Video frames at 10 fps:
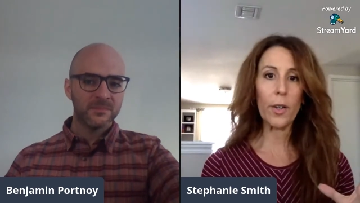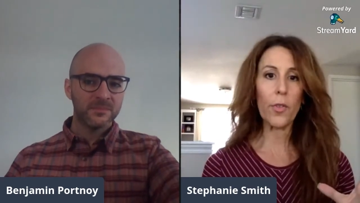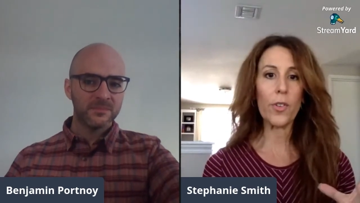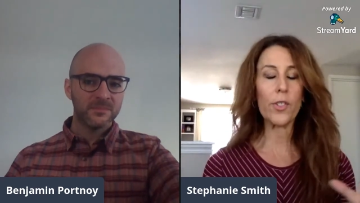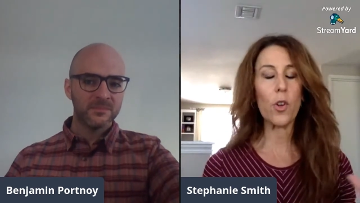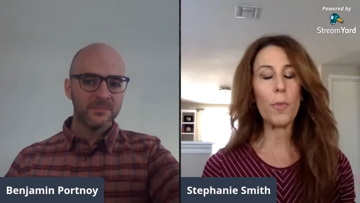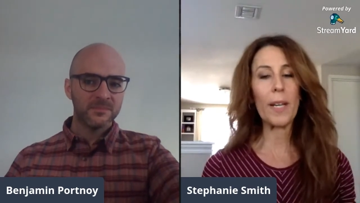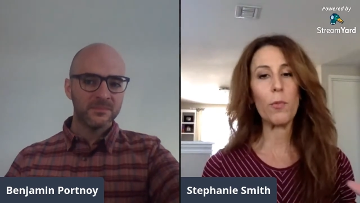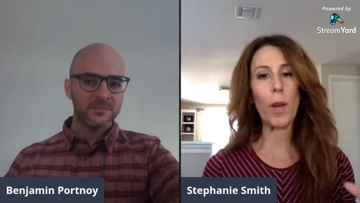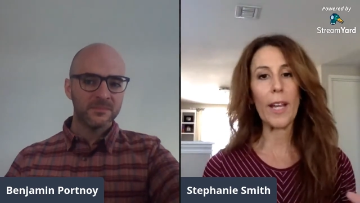Speaker 1: know, there's so
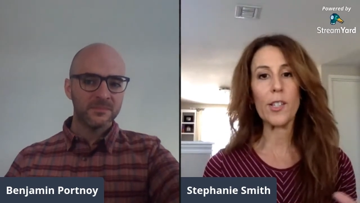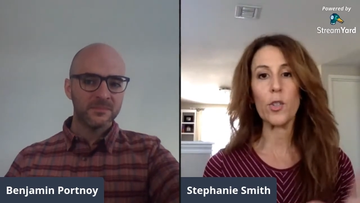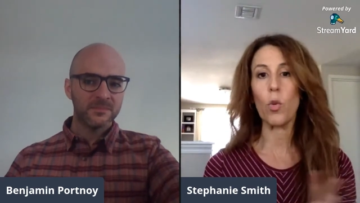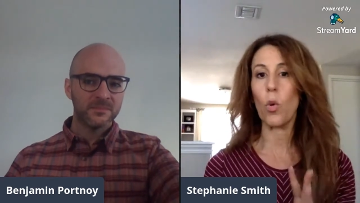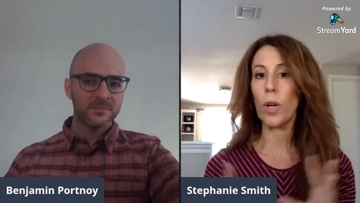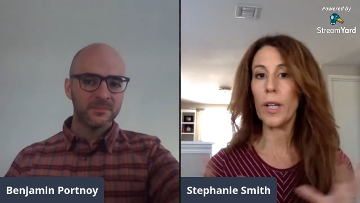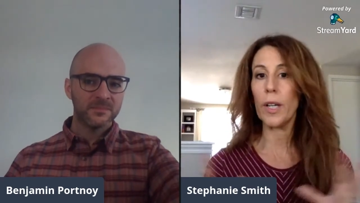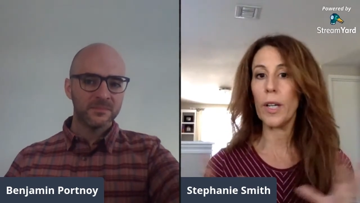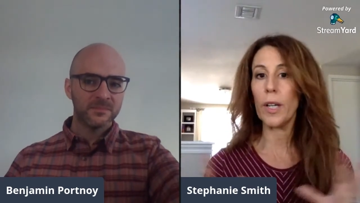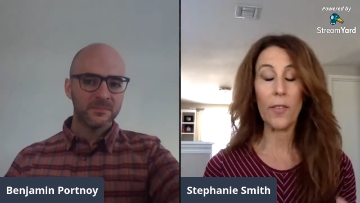many ways to
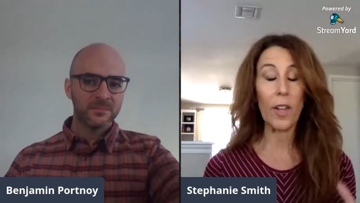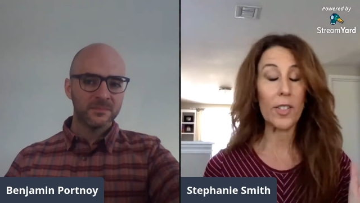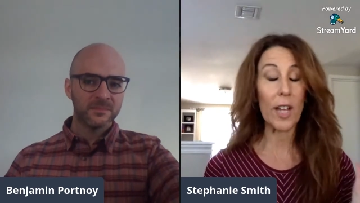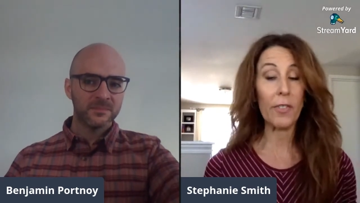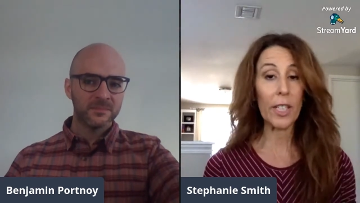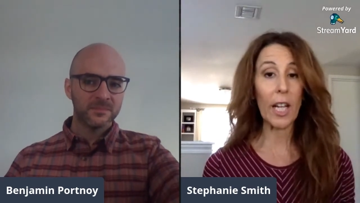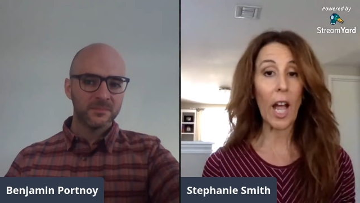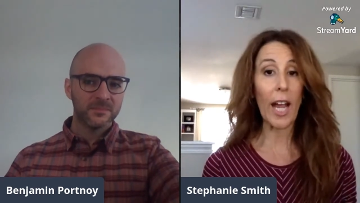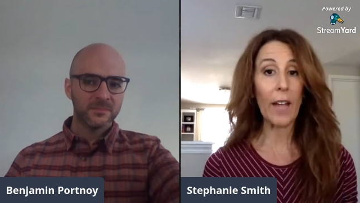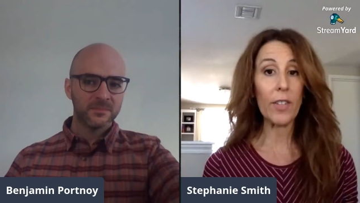organize and I
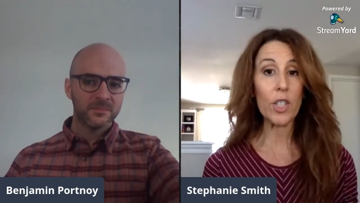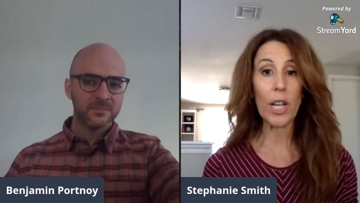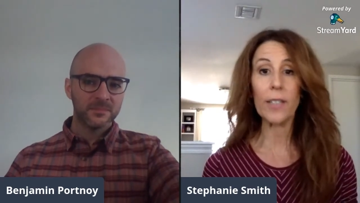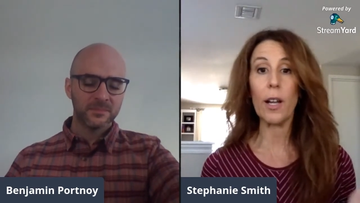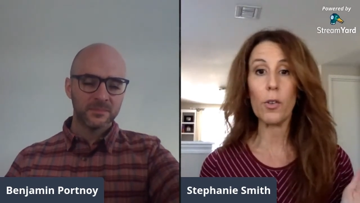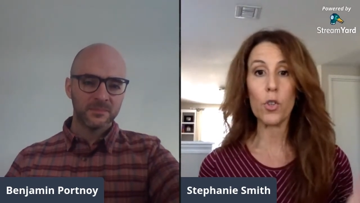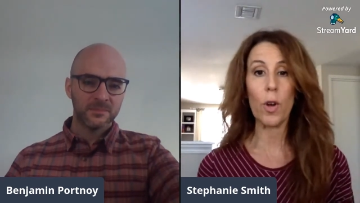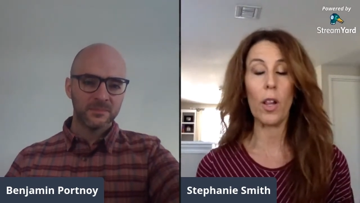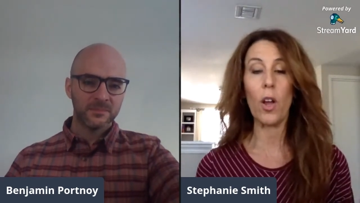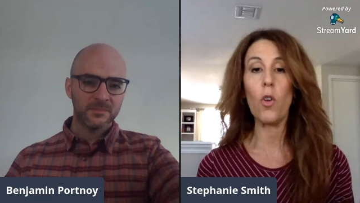definitely I haven't checked
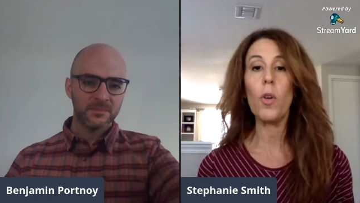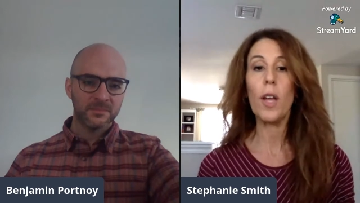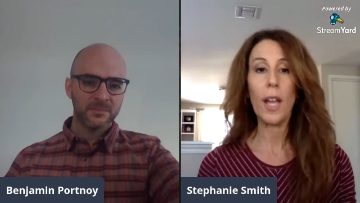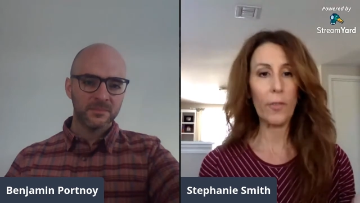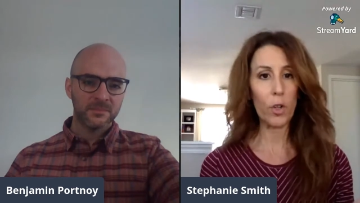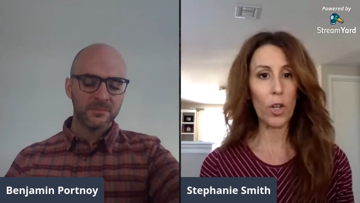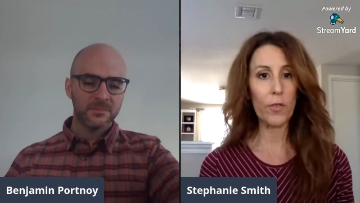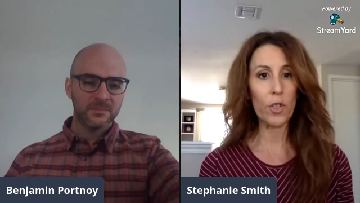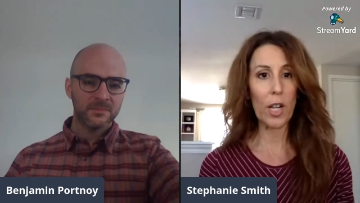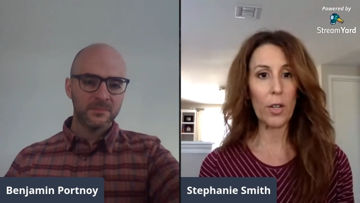out Trello. Have you
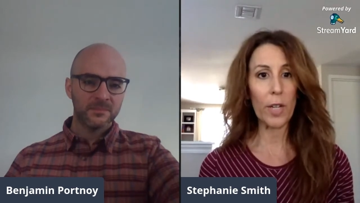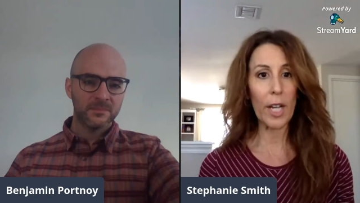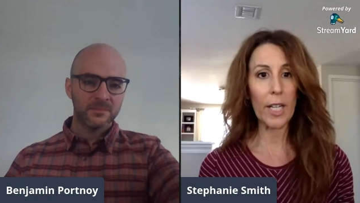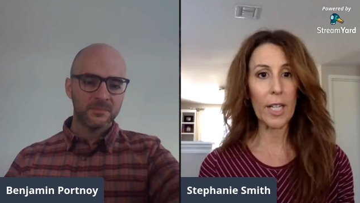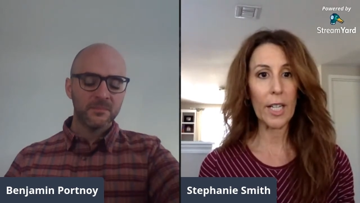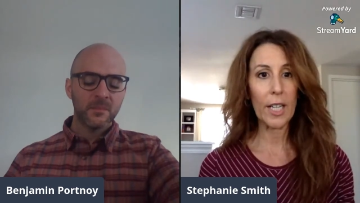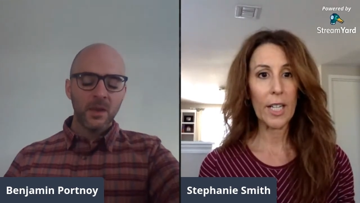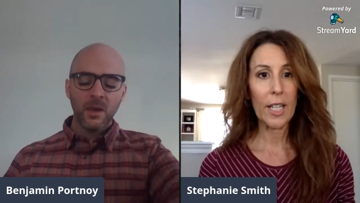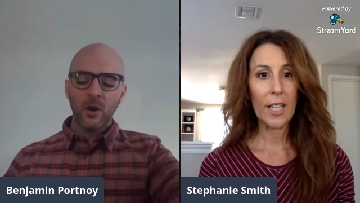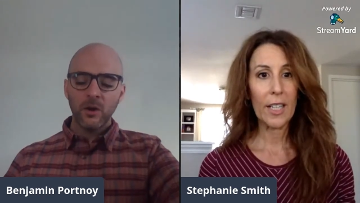heard of Trello yet?
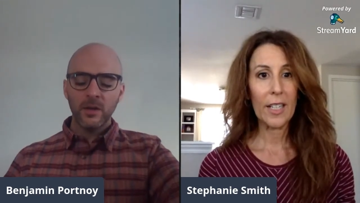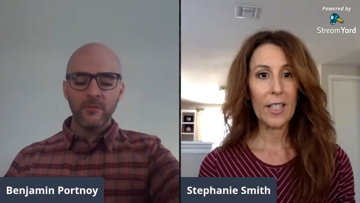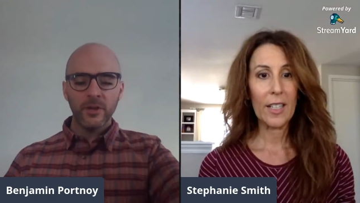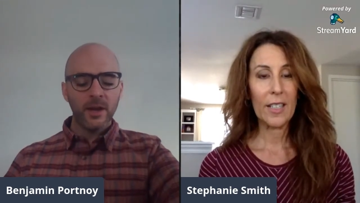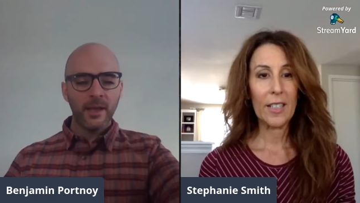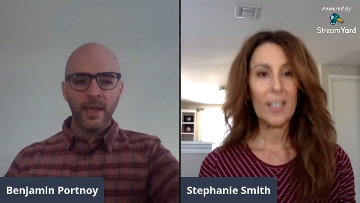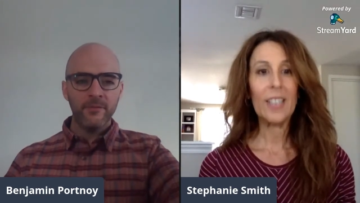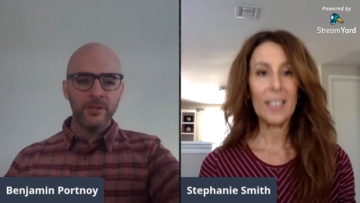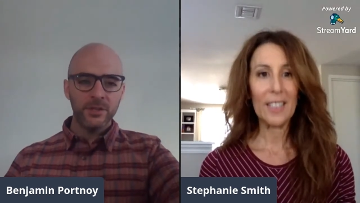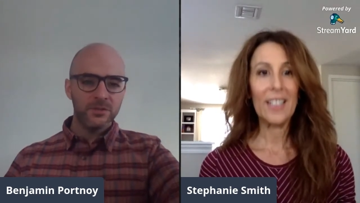
Speaker 2: Heard of it. I
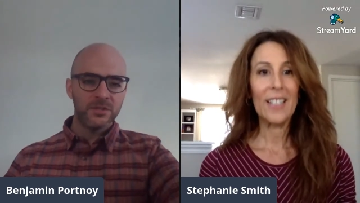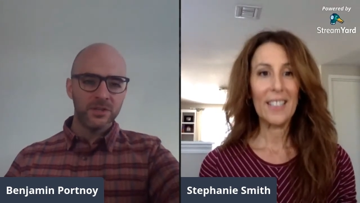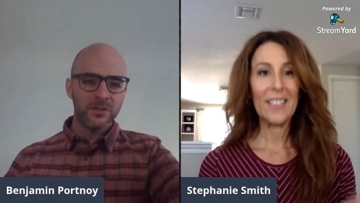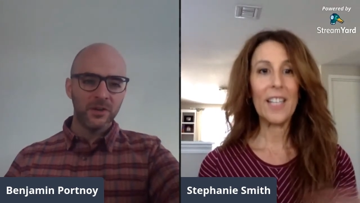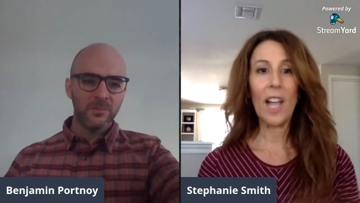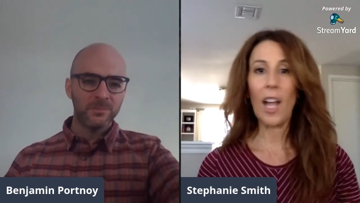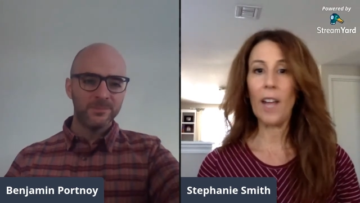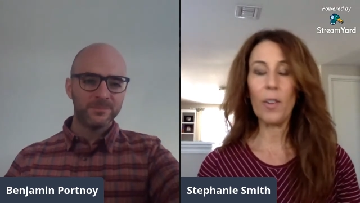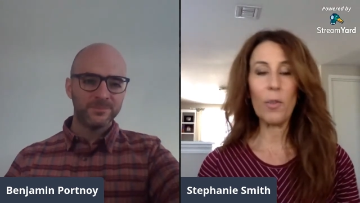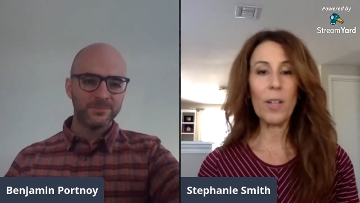haven't used it. Yeah,
Speaker 1: though.
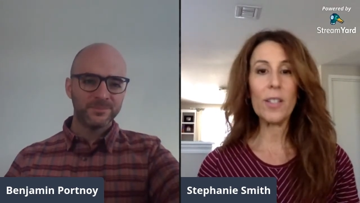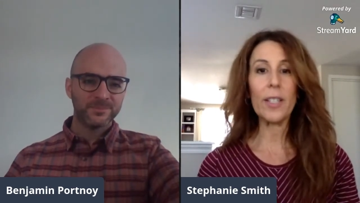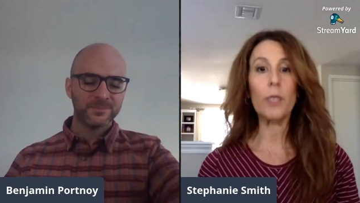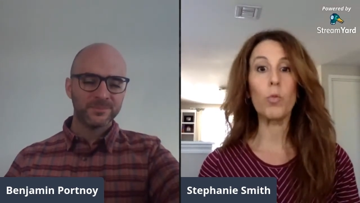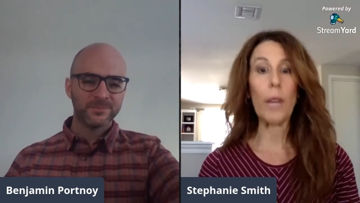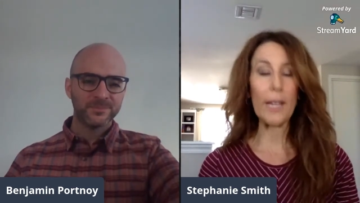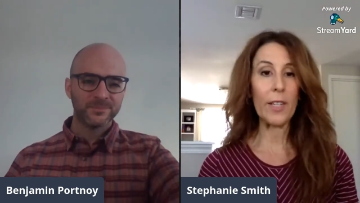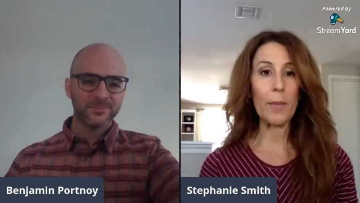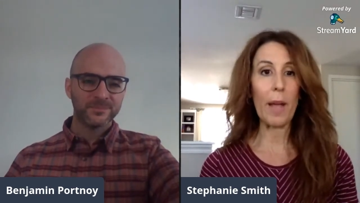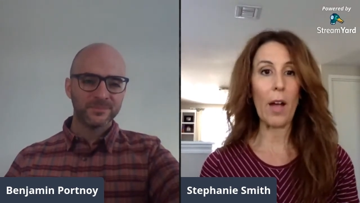everyone's like
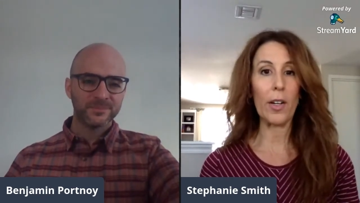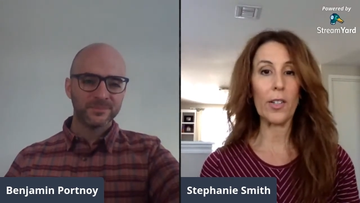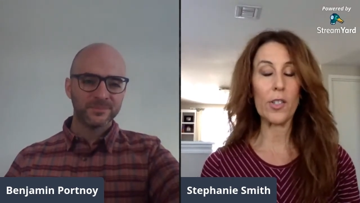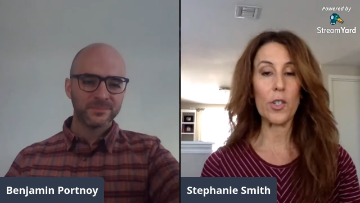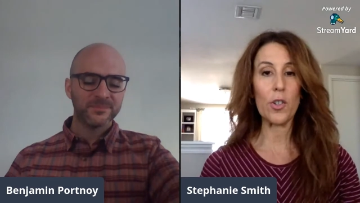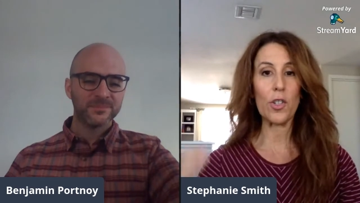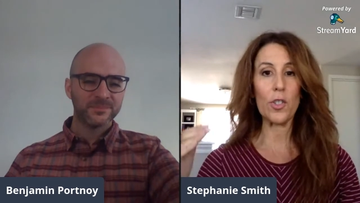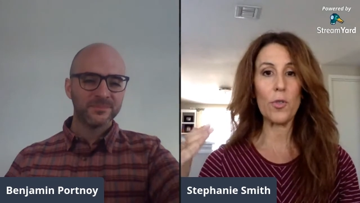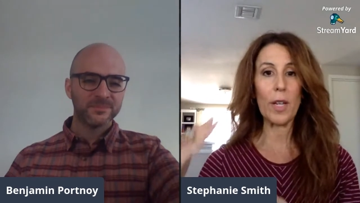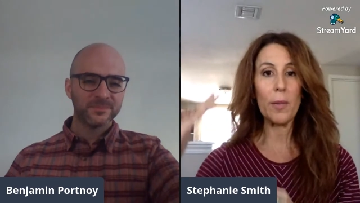raving about it. So,
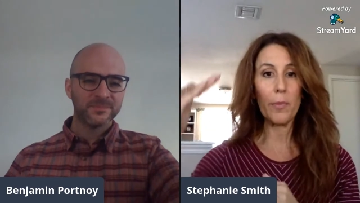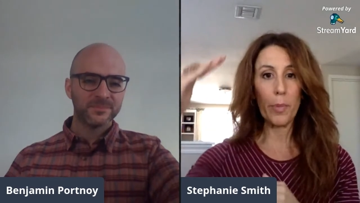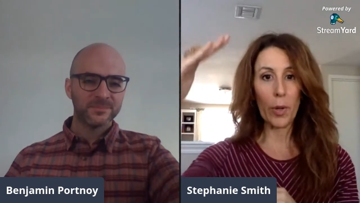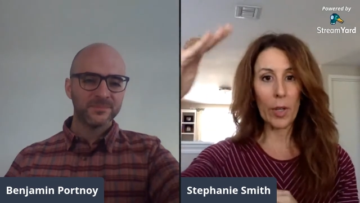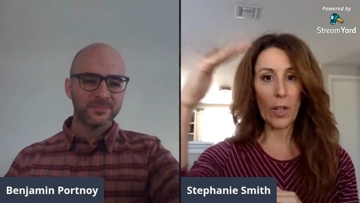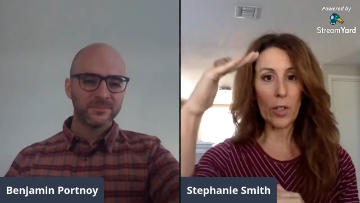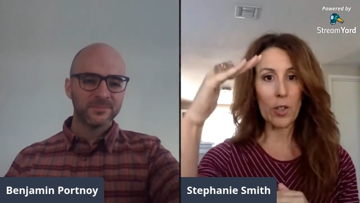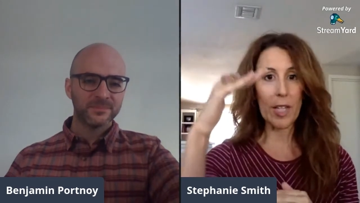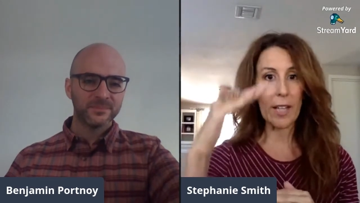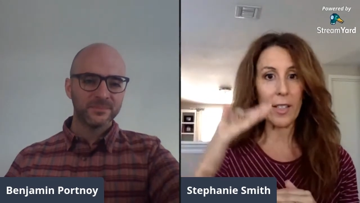cuz you can put on
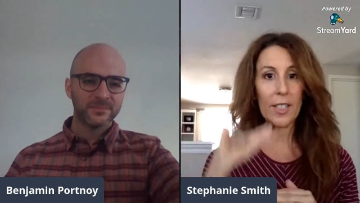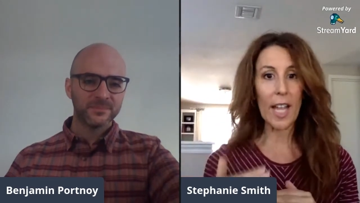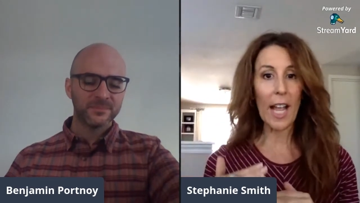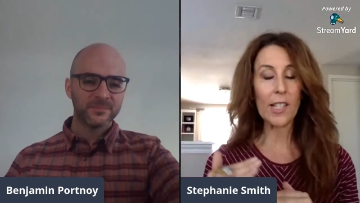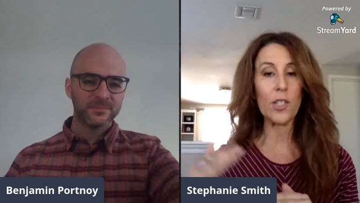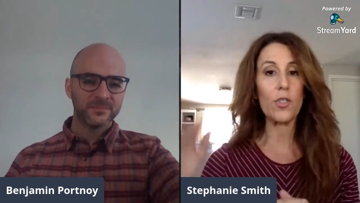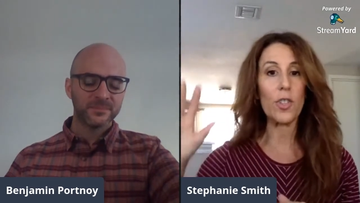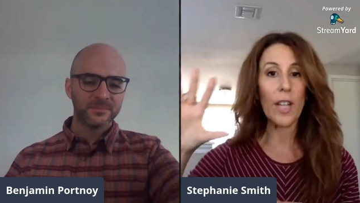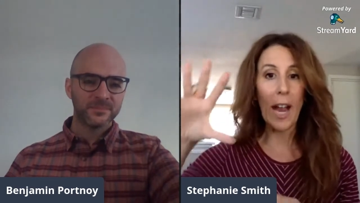your daily tasks, you can